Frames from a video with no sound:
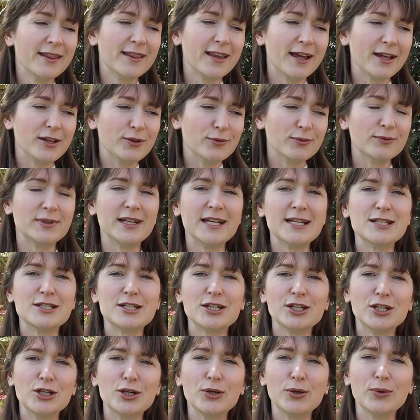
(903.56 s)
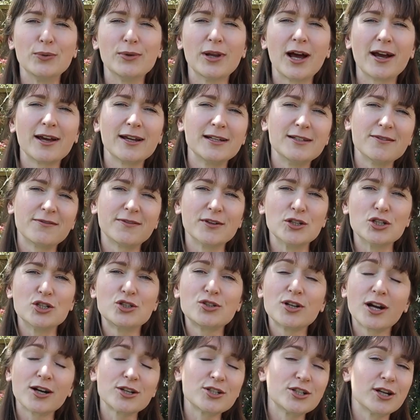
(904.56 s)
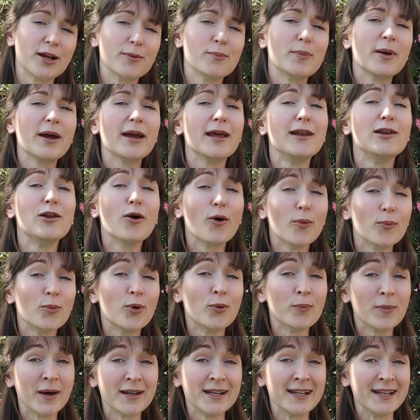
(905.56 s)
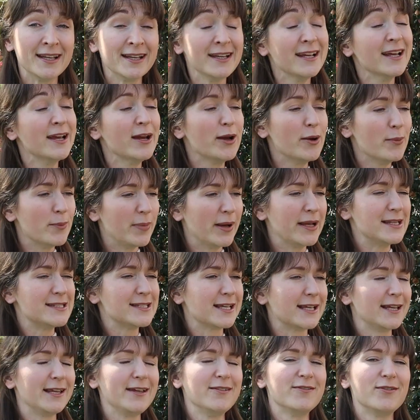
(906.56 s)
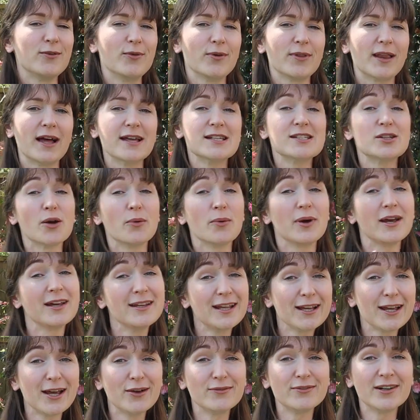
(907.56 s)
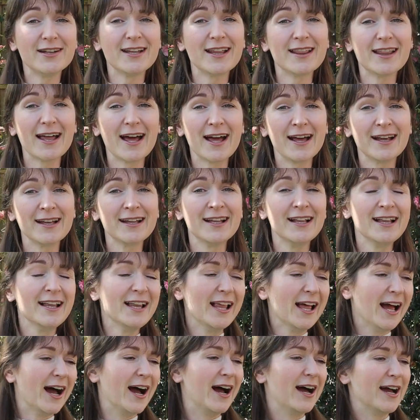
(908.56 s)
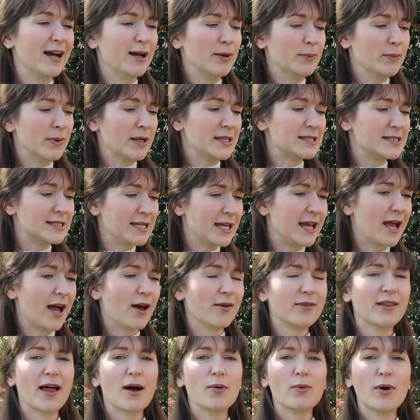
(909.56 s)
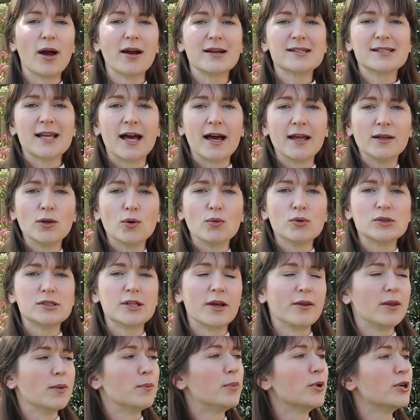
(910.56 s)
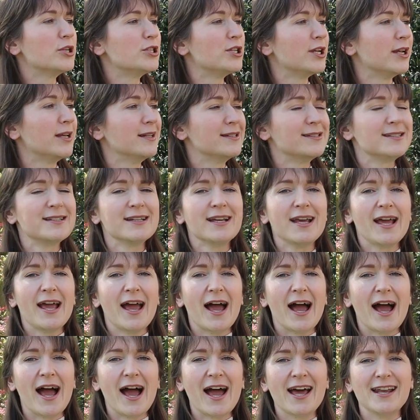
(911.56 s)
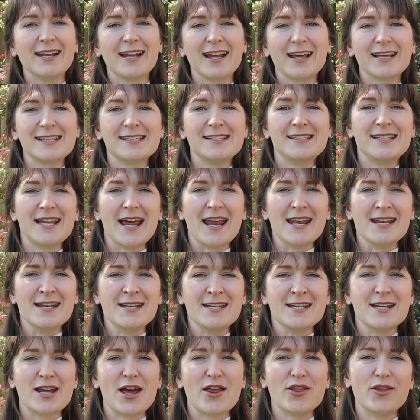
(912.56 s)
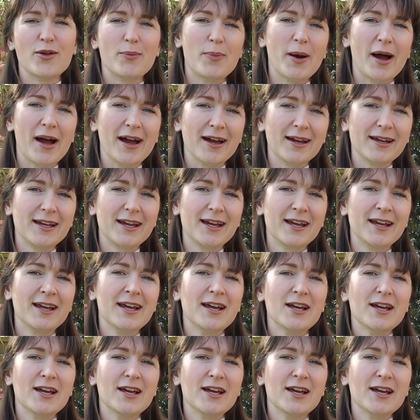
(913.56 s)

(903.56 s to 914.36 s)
that you'll need to do like a different structure and pay a lot more money basically for that. So we're gonna get rid of that, see how that works out, and also the bushes, and extend the back